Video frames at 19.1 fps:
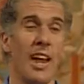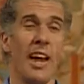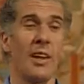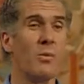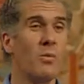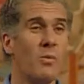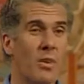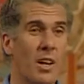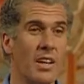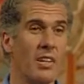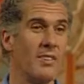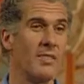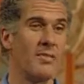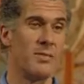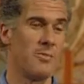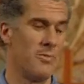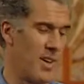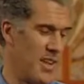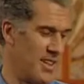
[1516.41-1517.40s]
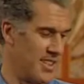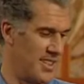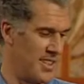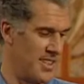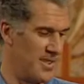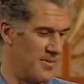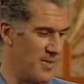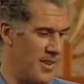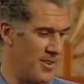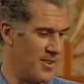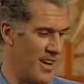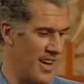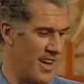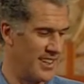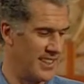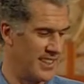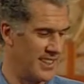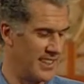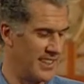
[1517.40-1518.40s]
and wonderful person to be
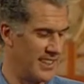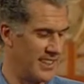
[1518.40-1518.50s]
around.